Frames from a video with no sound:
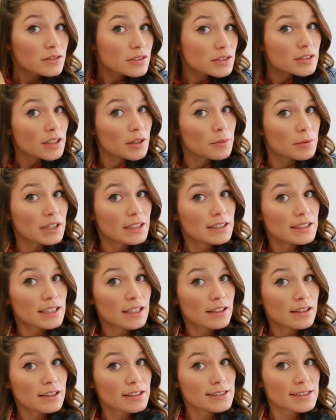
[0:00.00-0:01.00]
So I'm gonna
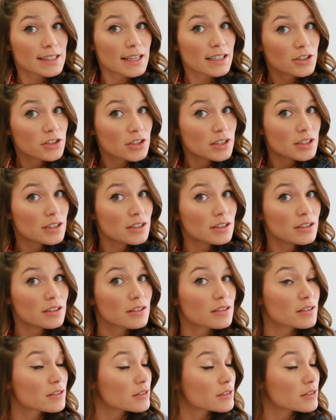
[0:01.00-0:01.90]
take this section.